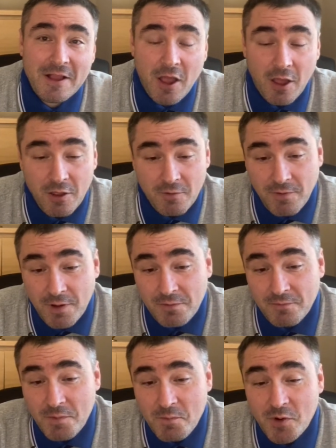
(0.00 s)
uh, one
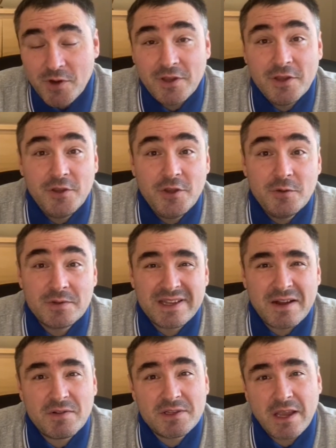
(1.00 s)
one more news
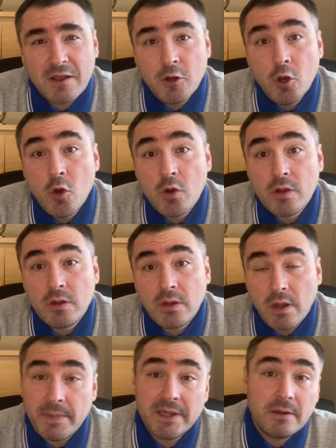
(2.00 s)
there was a local
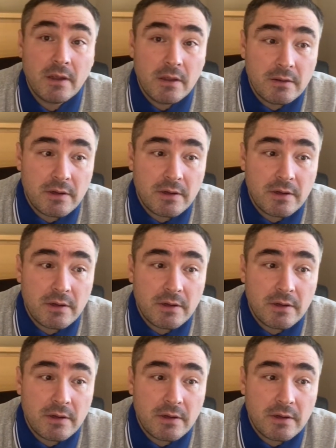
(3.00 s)
i mean uh,